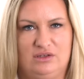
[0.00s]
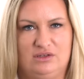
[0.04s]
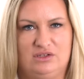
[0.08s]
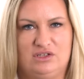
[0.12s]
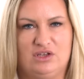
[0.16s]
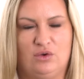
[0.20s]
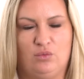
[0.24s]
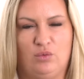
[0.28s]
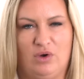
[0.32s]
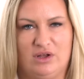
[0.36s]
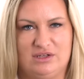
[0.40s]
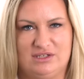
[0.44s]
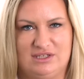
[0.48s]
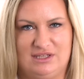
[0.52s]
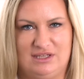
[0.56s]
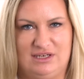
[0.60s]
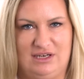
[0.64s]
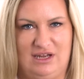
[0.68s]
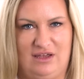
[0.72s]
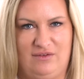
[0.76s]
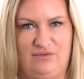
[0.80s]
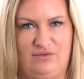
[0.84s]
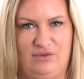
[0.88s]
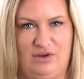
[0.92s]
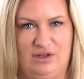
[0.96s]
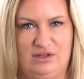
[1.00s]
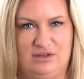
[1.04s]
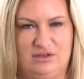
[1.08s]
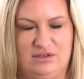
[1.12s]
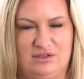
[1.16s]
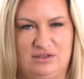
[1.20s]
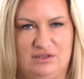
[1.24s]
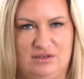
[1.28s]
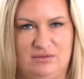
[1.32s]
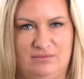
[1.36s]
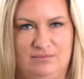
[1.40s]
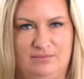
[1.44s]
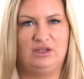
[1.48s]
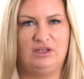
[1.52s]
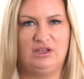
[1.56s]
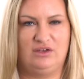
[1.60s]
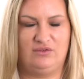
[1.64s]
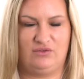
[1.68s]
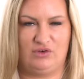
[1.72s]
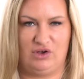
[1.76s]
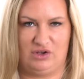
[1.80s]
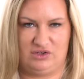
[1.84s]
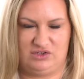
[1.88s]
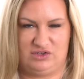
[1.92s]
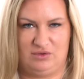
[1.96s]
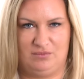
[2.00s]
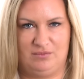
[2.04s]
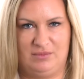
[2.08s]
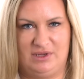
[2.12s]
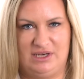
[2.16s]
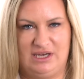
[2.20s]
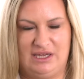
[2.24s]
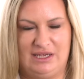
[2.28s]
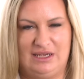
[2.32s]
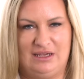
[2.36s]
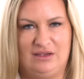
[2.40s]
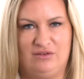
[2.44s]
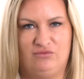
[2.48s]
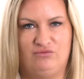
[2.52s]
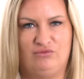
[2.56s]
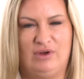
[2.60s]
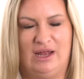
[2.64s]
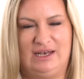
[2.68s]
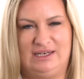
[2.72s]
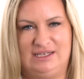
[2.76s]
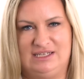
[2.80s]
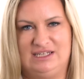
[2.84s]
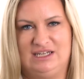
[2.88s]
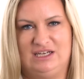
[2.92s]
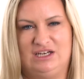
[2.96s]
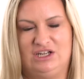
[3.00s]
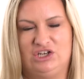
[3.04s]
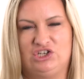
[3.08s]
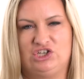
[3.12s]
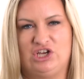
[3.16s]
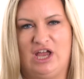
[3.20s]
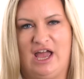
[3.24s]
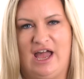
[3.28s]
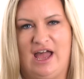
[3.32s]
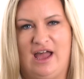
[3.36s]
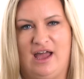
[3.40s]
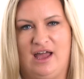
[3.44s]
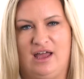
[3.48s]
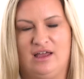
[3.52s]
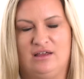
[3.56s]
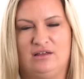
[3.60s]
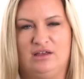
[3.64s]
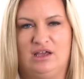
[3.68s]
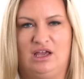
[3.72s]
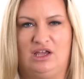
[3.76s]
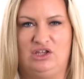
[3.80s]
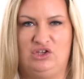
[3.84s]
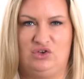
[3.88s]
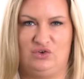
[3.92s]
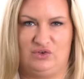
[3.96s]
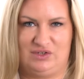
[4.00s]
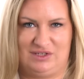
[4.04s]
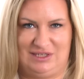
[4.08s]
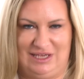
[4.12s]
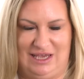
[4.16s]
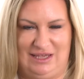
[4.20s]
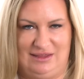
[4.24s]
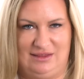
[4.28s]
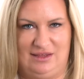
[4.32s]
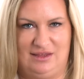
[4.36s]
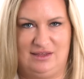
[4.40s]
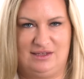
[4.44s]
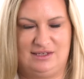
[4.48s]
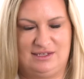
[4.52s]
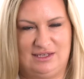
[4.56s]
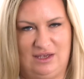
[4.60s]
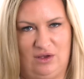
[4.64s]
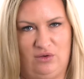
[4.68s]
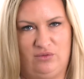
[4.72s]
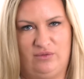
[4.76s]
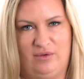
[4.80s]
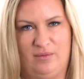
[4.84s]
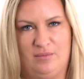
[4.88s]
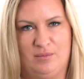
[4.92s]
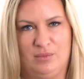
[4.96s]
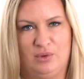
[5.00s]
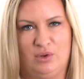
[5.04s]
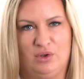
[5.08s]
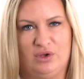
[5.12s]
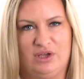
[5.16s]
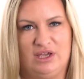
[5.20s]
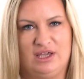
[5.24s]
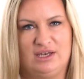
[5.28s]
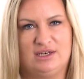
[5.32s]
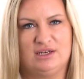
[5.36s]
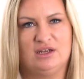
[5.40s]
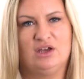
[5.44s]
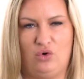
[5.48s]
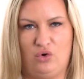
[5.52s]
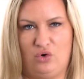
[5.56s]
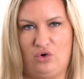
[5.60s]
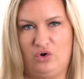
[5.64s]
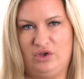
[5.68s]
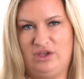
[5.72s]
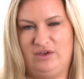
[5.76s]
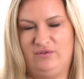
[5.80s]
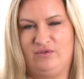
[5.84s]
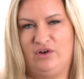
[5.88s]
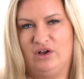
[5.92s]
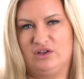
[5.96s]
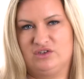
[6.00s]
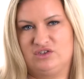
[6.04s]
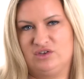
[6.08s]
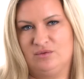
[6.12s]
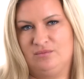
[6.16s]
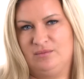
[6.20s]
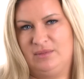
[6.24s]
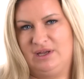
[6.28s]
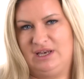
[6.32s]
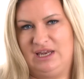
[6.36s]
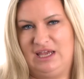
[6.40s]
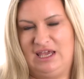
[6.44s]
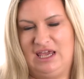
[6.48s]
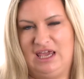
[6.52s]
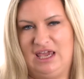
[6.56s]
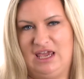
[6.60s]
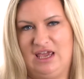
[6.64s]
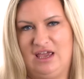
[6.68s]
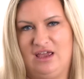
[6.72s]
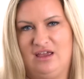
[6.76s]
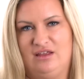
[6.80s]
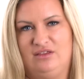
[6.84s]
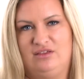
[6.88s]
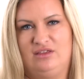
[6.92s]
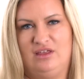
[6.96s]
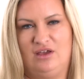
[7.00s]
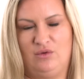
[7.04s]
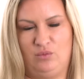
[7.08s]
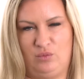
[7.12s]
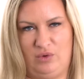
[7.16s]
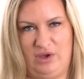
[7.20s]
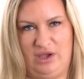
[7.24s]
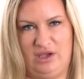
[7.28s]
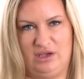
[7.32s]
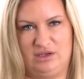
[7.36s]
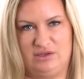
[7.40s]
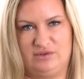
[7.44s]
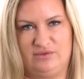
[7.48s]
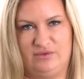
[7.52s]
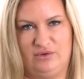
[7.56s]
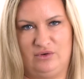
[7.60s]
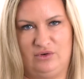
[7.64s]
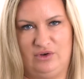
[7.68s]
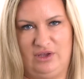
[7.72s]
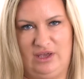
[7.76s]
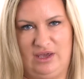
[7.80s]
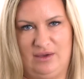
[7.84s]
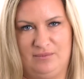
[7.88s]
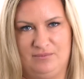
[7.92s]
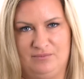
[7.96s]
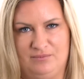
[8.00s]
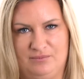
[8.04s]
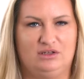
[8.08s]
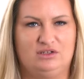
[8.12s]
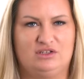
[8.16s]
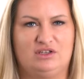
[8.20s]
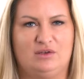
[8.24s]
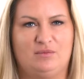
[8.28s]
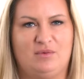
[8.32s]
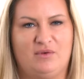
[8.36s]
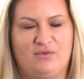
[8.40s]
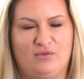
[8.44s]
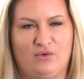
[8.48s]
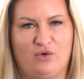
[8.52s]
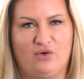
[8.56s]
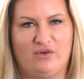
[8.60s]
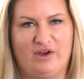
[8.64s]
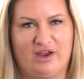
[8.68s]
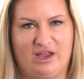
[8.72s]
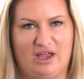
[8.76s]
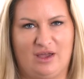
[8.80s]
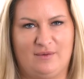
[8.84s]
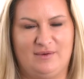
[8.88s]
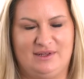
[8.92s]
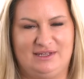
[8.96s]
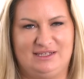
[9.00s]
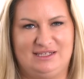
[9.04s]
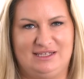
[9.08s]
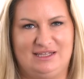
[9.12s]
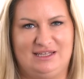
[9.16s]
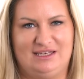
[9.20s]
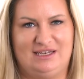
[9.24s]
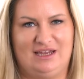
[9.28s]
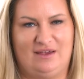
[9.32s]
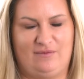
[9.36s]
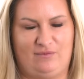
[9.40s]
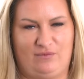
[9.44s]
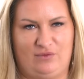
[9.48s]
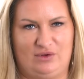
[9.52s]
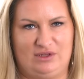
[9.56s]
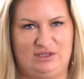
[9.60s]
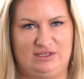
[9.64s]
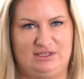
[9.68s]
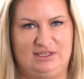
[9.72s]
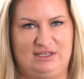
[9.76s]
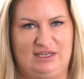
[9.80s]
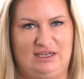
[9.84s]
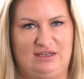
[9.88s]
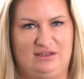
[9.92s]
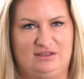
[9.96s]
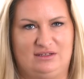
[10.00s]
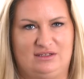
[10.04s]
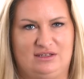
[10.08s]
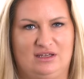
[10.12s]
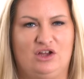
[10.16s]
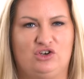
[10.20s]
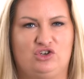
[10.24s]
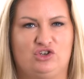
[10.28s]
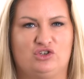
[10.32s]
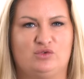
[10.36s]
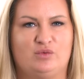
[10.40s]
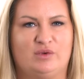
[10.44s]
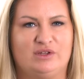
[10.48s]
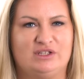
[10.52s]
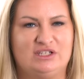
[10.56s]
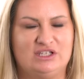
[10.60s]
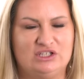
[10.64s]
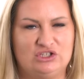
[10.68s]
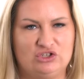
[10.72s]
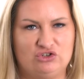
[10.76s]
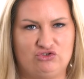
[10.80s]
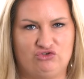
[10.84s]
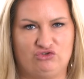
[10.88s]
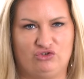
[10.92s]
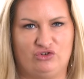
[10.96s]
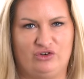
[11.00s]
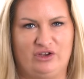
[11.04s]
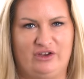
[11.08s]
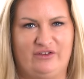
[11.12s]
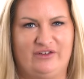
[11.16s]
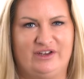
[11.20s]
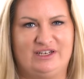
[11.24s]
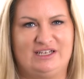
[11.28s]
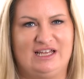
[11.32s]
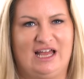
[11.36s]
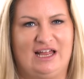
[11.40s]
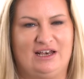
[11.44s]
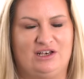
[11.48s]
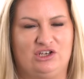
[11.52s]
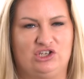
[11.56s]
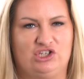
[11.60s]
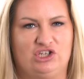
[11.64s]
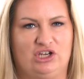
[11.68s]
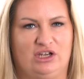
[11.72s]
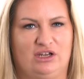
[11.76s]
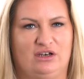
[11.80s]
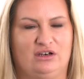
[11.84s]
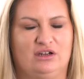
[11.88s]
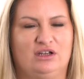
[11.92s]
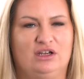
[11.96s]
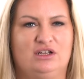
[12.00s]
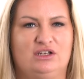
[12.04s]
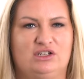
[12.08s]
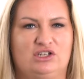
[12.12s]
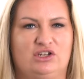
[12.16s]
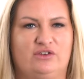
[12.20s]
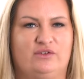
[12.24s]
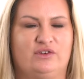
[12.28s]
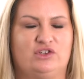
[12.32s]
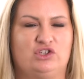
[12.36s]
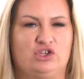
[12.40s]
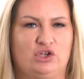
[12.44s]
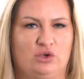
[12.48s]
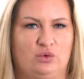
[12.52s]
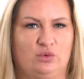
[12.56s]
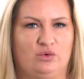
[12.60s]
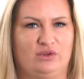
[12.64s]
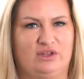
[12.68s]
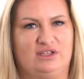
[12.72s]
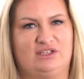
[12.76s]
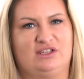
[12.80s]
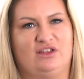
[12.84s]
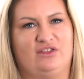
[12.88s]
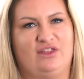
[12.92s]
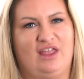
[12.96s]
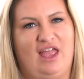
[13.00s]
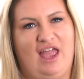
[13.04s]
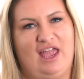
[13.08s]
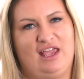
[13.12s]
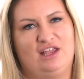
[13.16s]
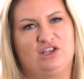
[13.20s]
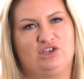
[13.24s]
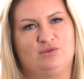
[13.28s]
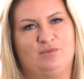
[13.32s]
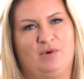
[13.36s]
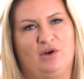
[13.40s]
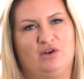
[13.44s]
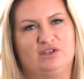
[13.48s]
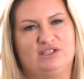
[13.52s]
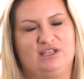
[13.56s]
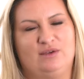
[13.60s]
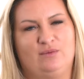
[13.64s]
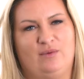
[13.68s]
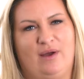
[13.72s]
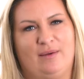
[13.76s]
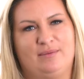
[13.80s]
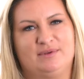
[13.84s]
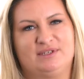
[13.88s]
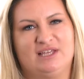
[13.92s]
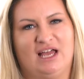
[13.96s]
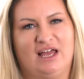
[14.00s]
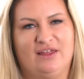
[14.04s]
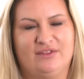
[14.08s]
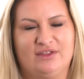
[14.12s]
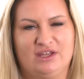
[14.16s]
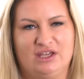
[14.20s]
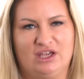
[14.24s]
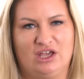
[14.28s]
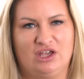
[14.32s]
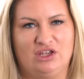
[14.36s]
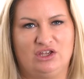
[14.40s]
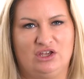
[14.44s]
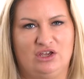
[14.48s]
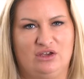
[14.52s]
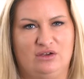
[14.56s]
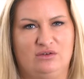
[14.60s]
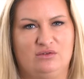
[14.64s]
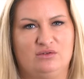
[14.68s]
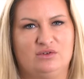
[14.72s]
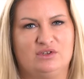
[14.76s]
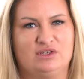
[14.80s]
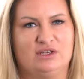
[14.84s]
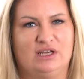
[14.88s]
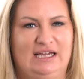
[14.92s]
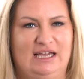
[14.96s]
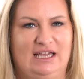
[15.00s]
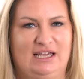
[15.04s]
So what's the difference? You've got somebody renting a chair and you're saying that they're self-employed, or you've got somebody here that works for you. So before I go into the differences, just wanted to draw your attention to a tool that's on the HMRC website that you can use.